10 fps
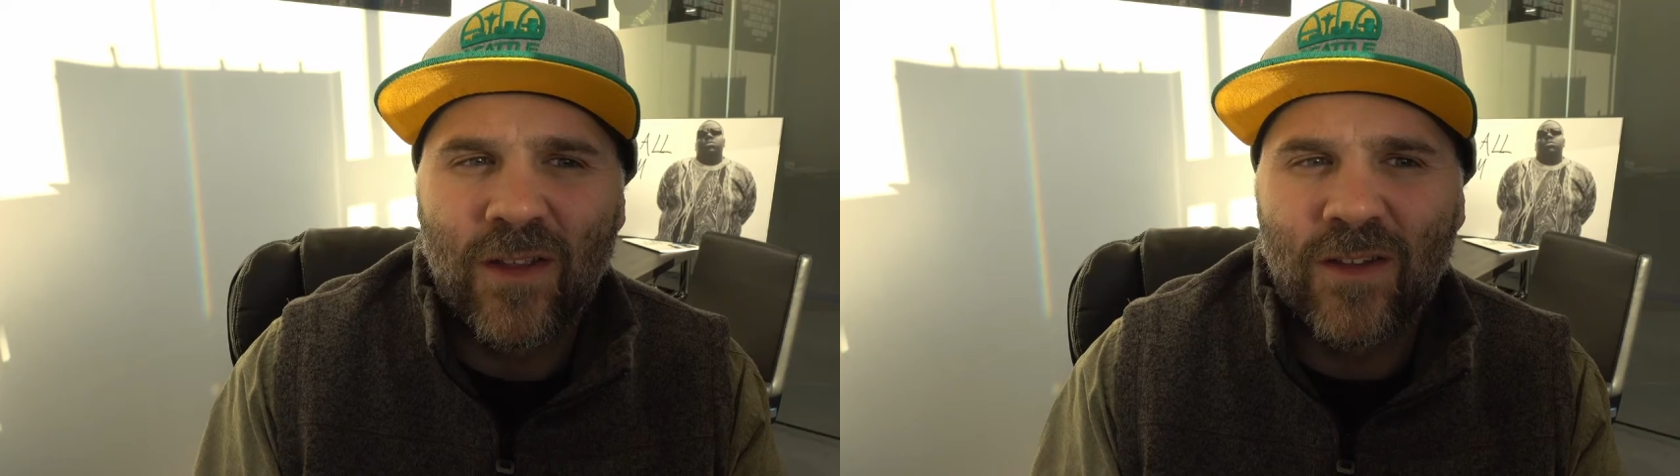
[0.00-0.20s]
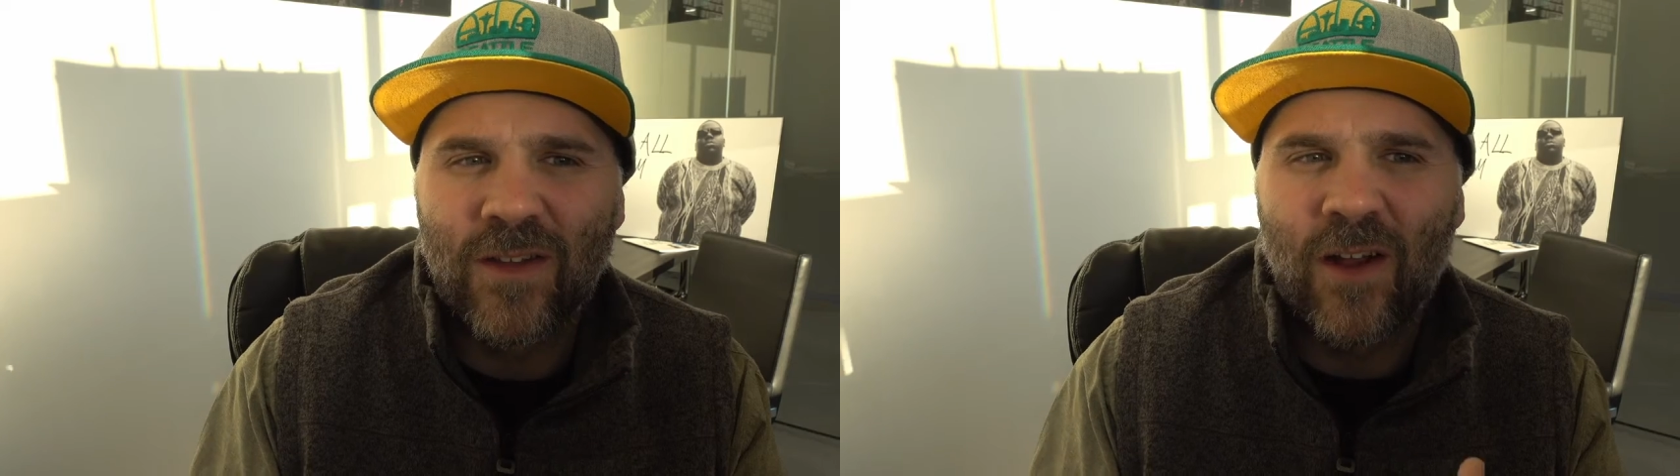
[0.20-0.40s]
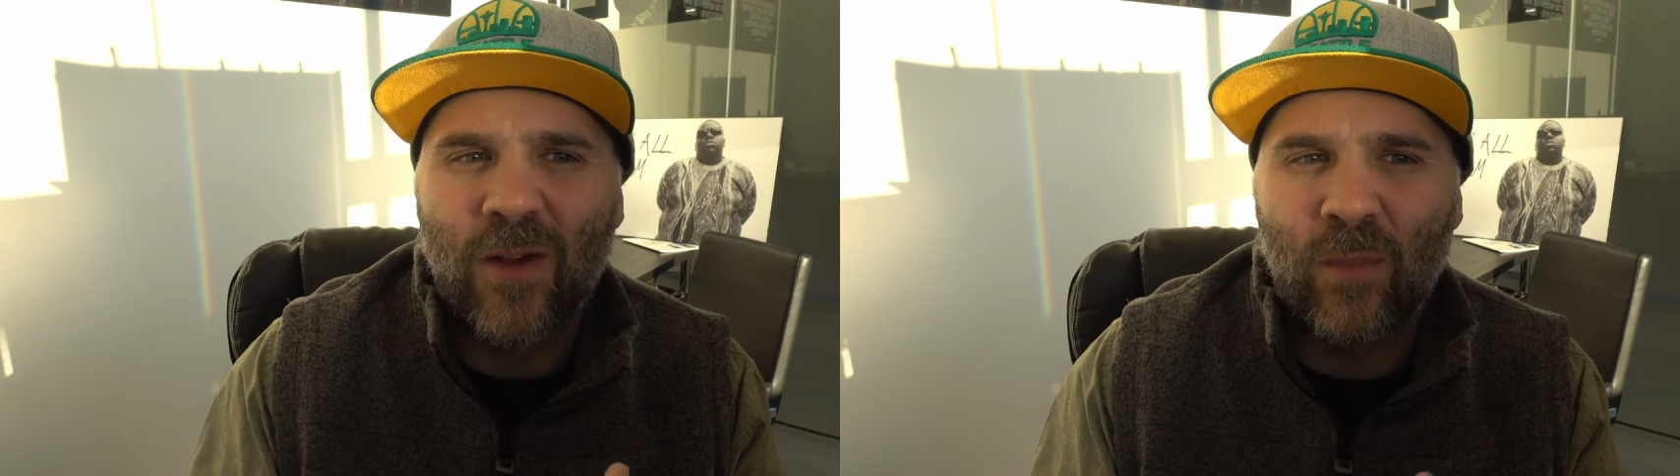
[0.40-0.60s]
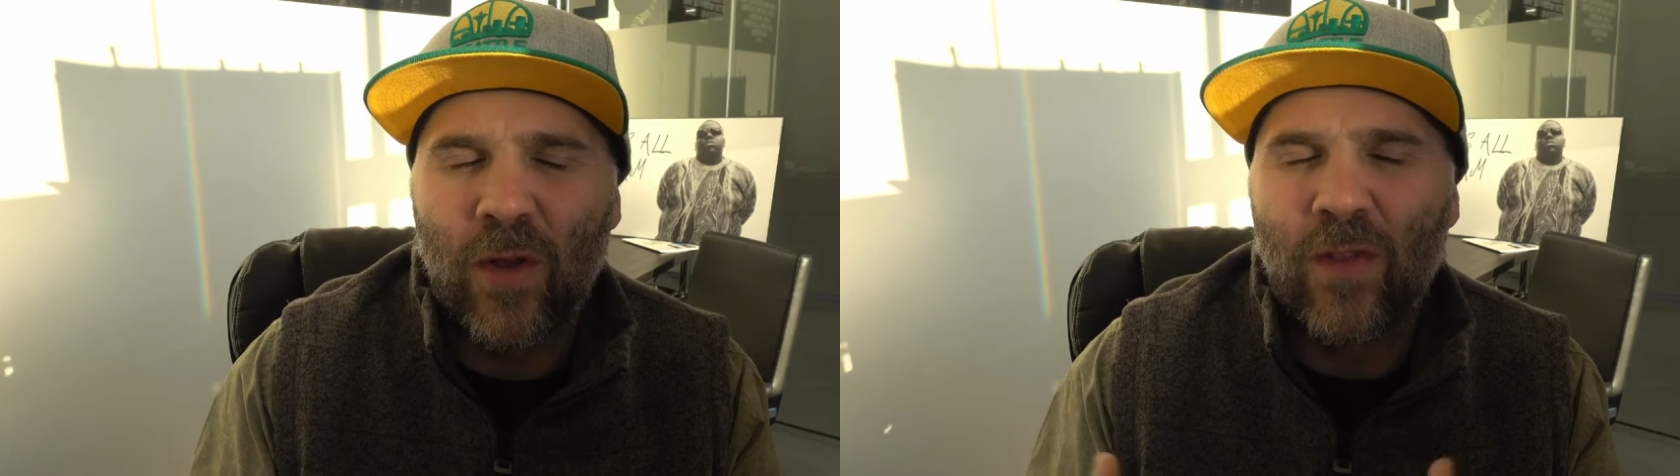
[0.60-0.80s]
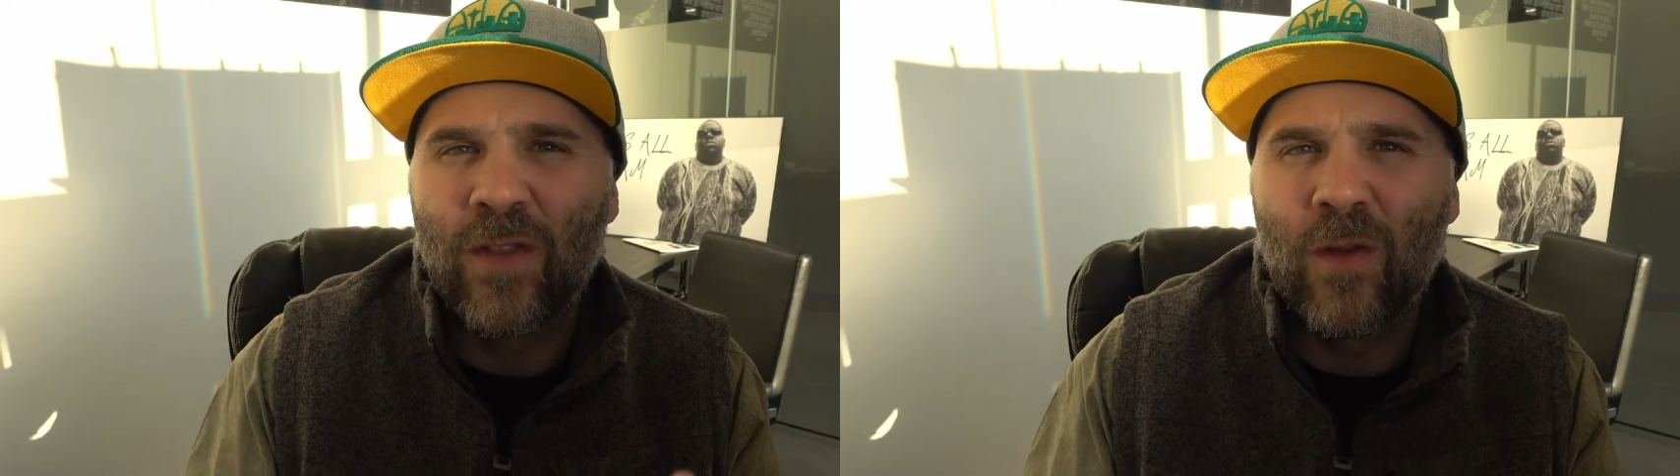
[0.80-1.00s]
entire
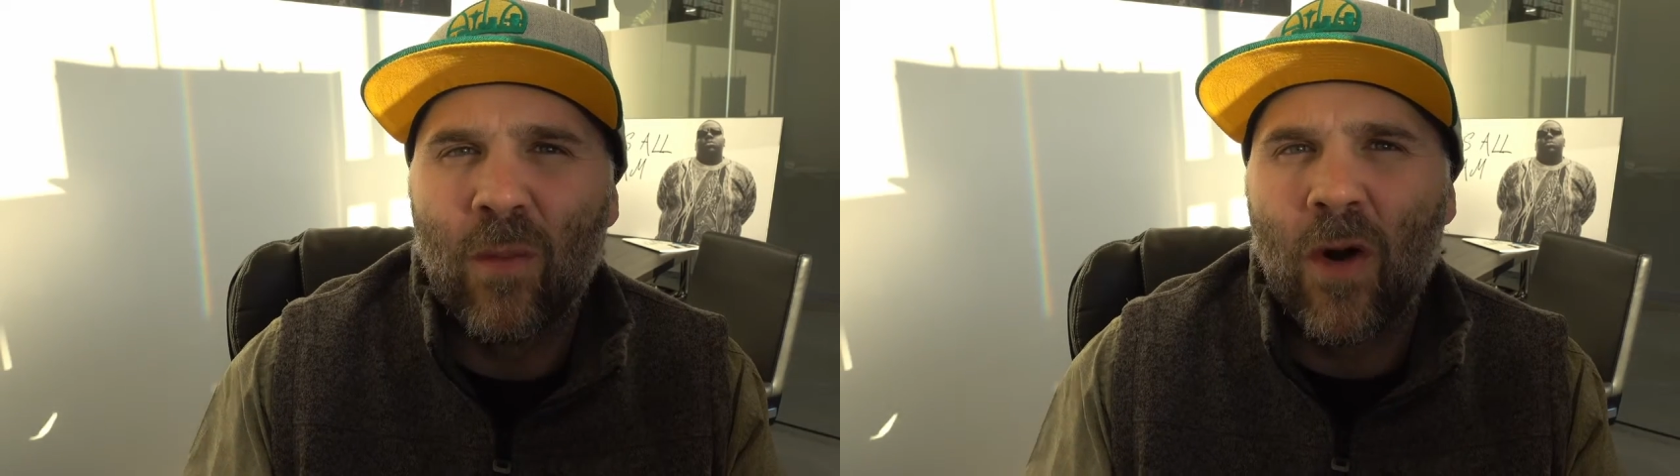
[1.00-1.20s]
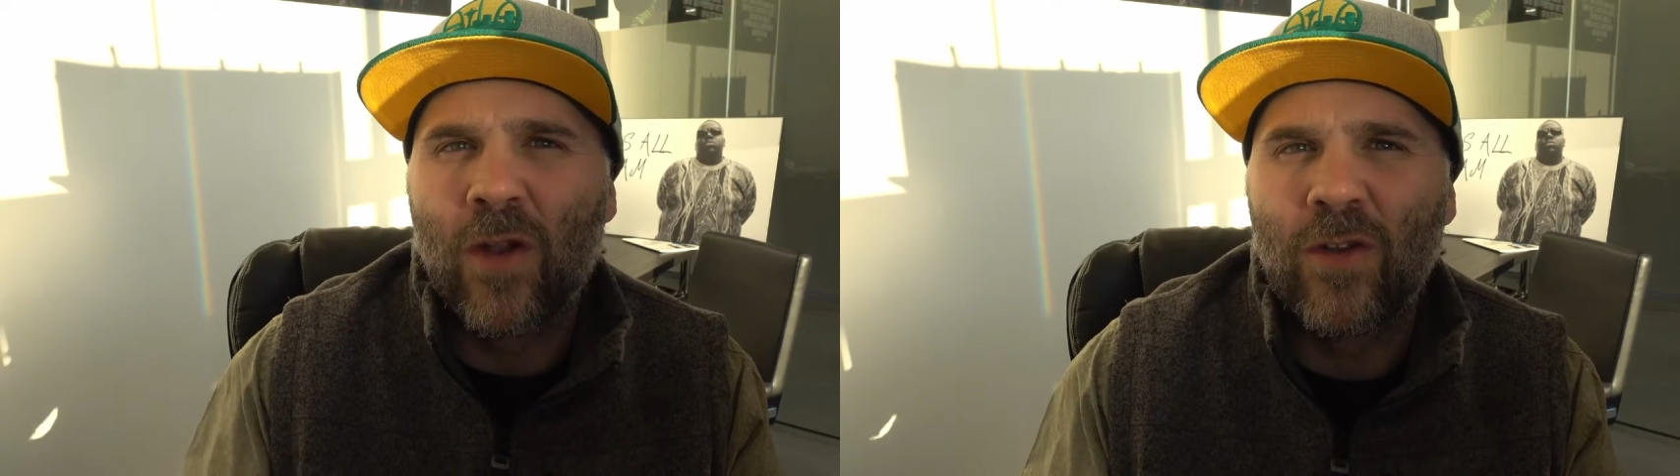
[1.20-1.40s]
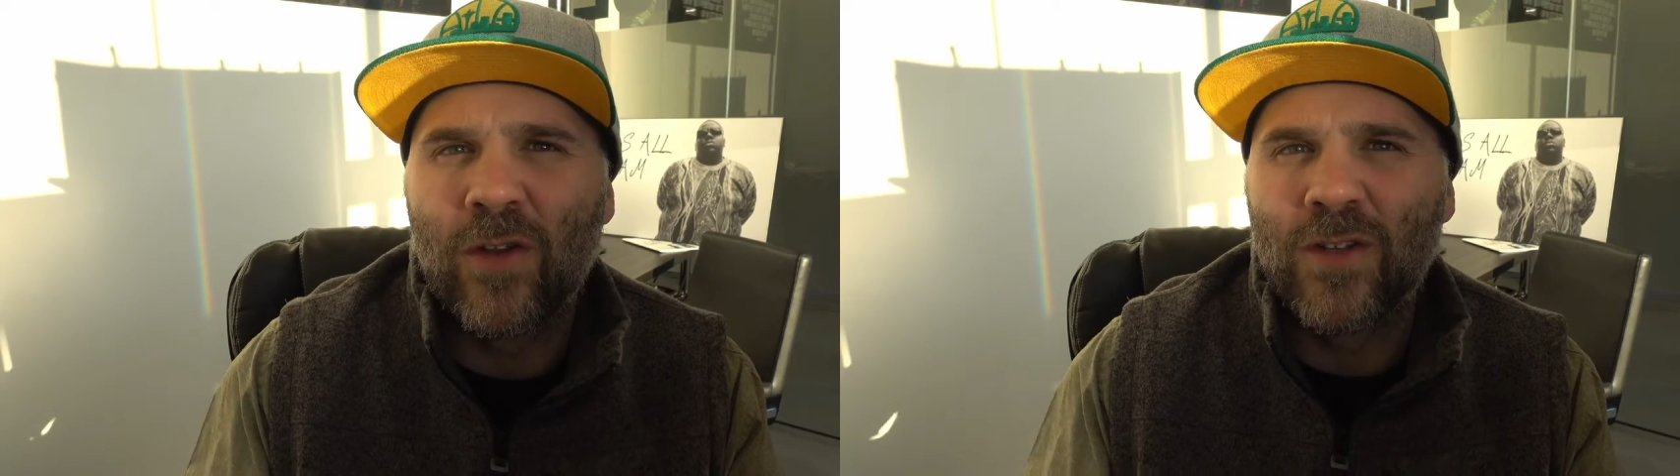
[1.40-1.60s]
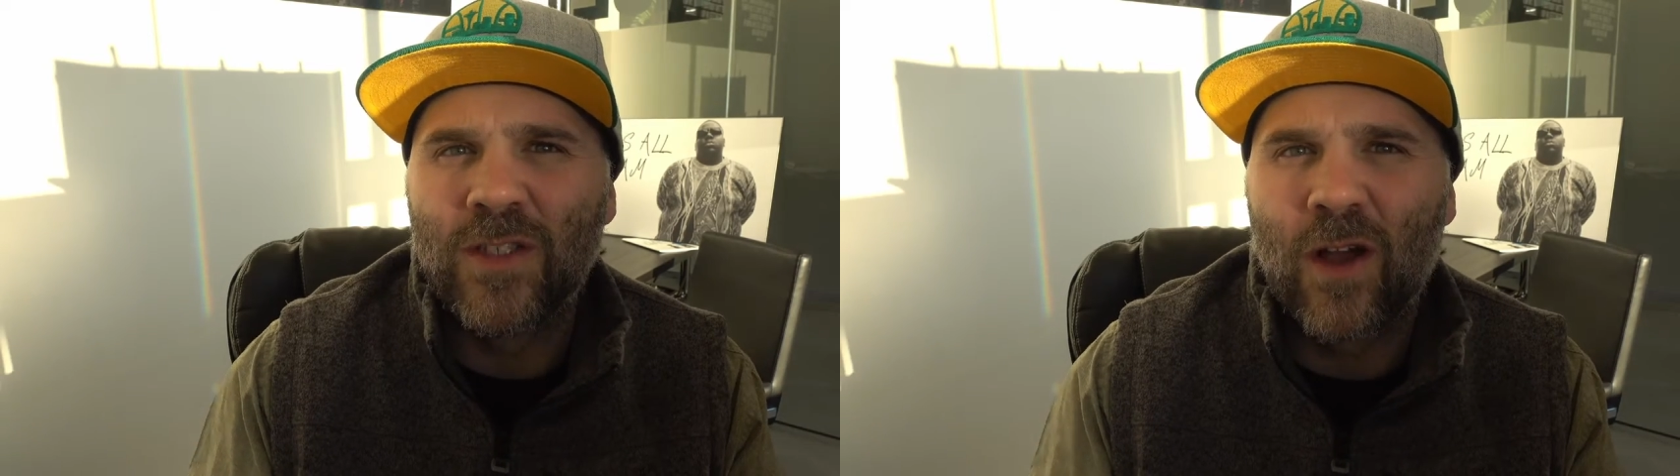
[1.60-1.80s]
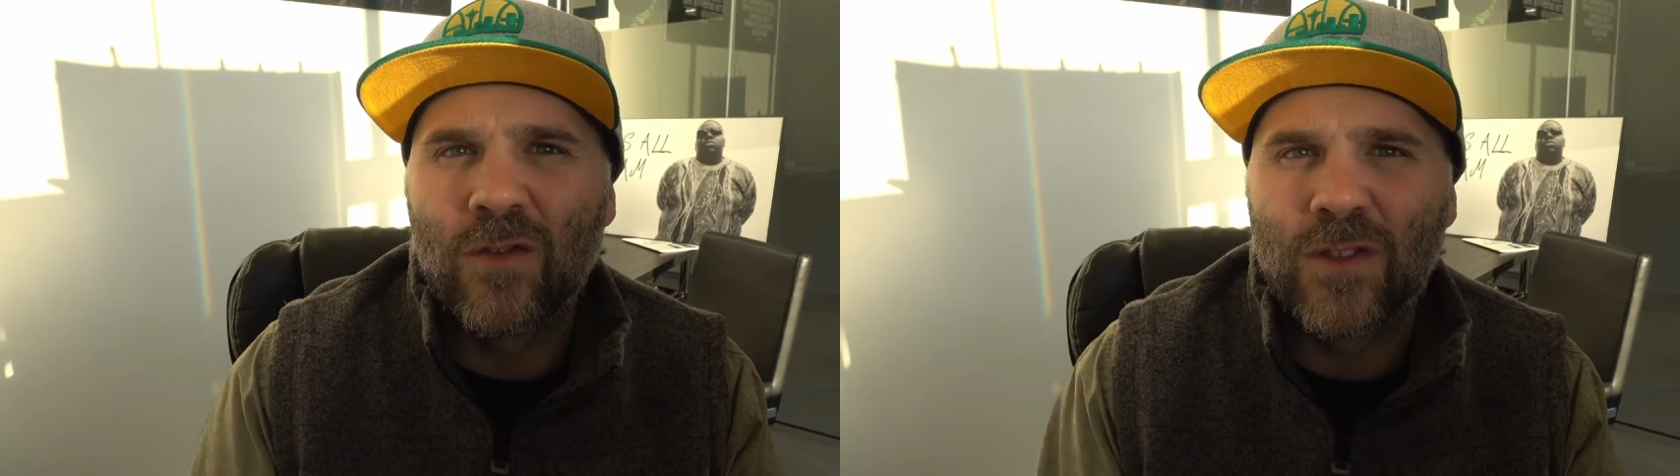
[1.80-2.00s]
building the model yourself.